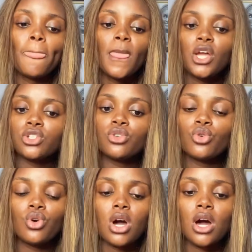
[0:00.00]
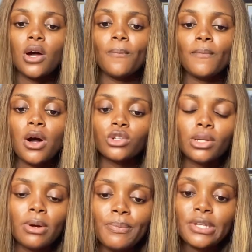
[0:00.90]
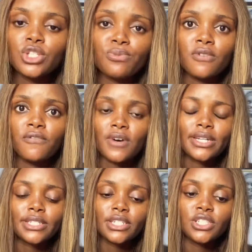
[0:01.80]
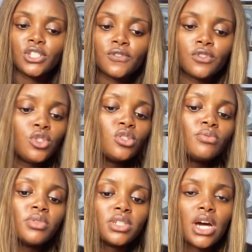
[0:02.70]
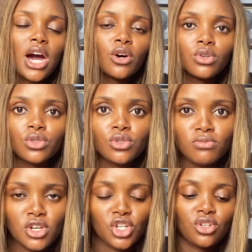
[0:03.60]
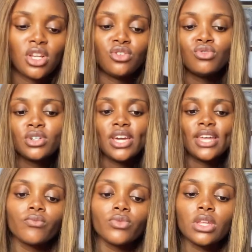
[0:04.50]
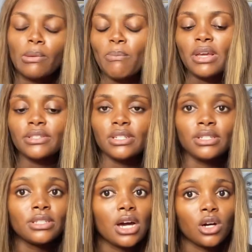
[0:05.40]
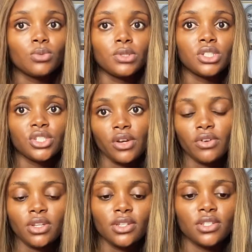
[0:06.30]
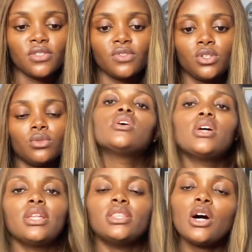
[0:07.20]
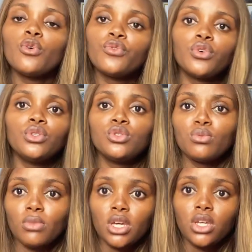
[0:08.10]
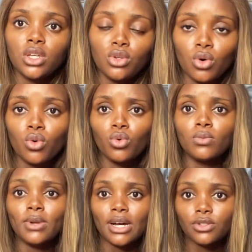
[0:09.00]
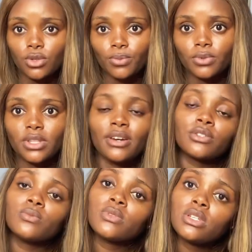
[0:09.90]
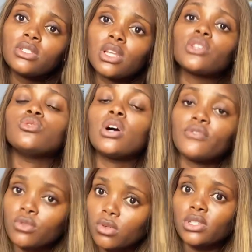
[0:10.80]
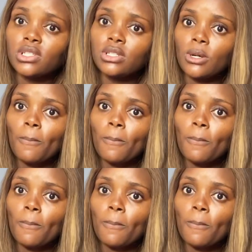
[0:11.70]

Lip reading: So I'll try my best to be fast in this video, but I'll also make sure that you get the main thing I'll be sharing in this video. Now, for you to make your own black soap, there are some things that you have to consider